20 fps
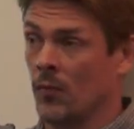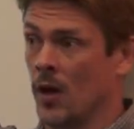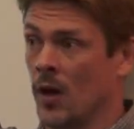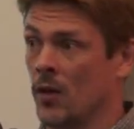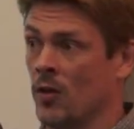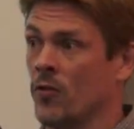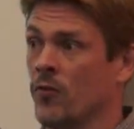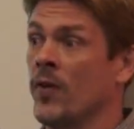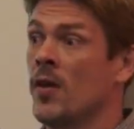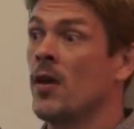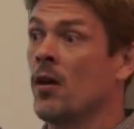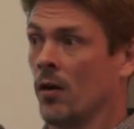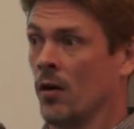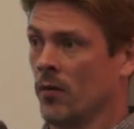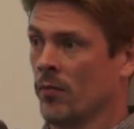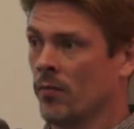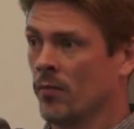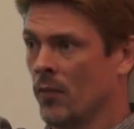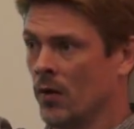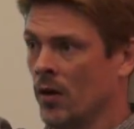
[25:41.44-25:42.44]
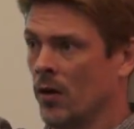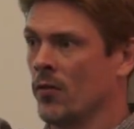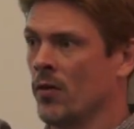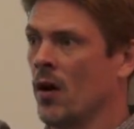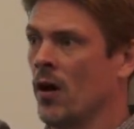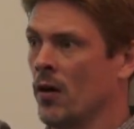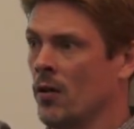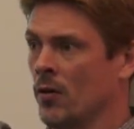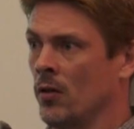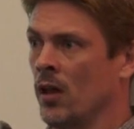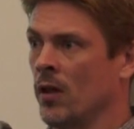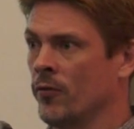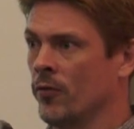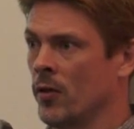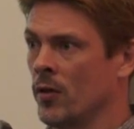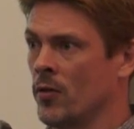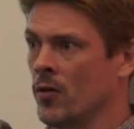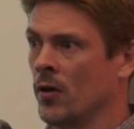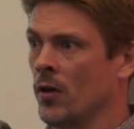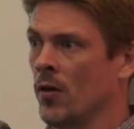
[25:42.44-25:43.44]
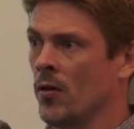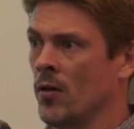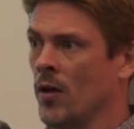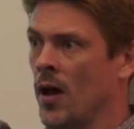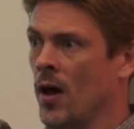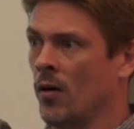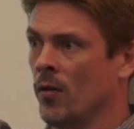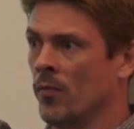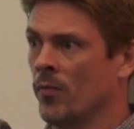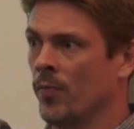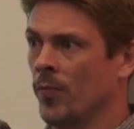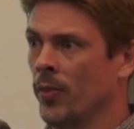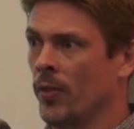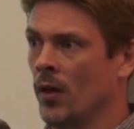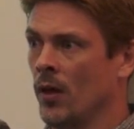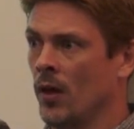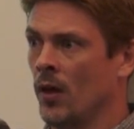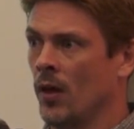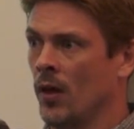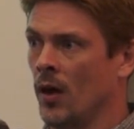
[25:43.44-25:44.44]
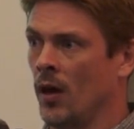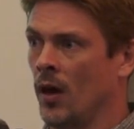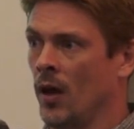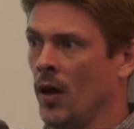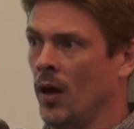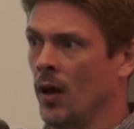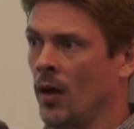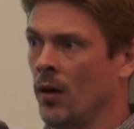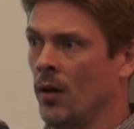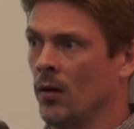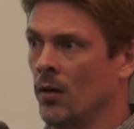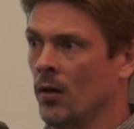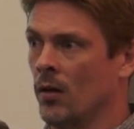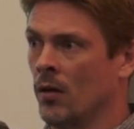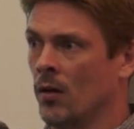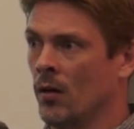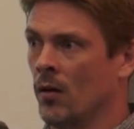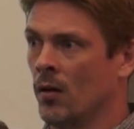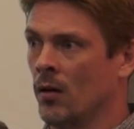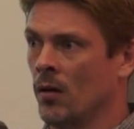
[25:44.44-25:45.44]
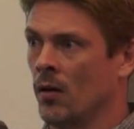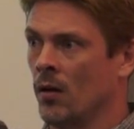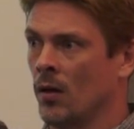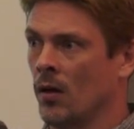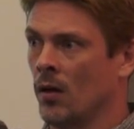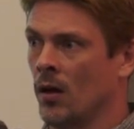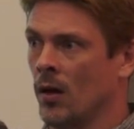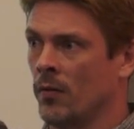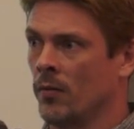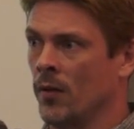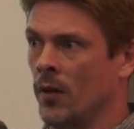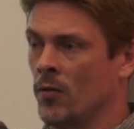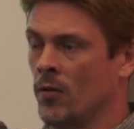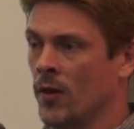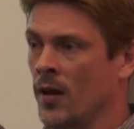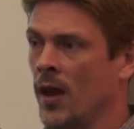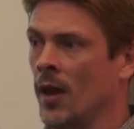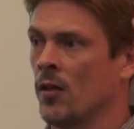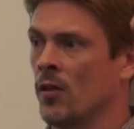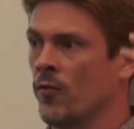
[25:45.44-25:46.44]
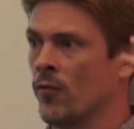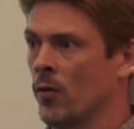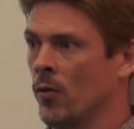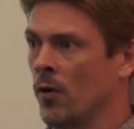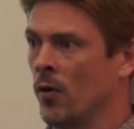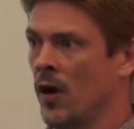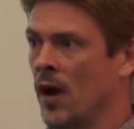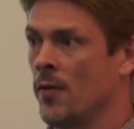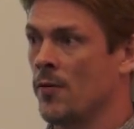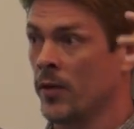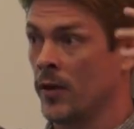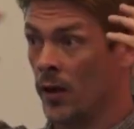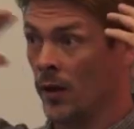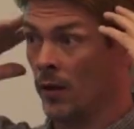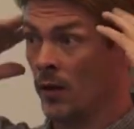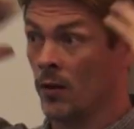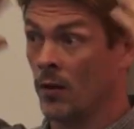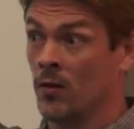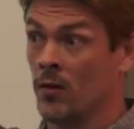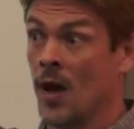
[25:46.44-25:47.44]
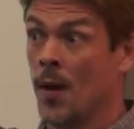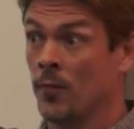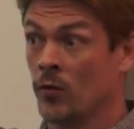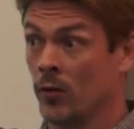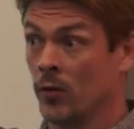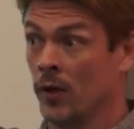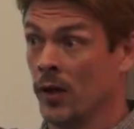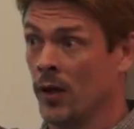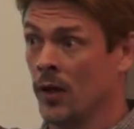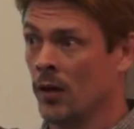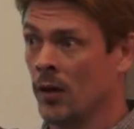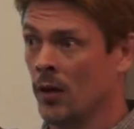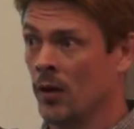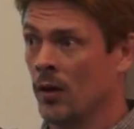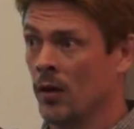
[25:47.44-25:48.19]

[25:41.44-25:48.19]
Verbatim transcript: a sphere of causal influence that goes out. And this accounts for everything conceptually.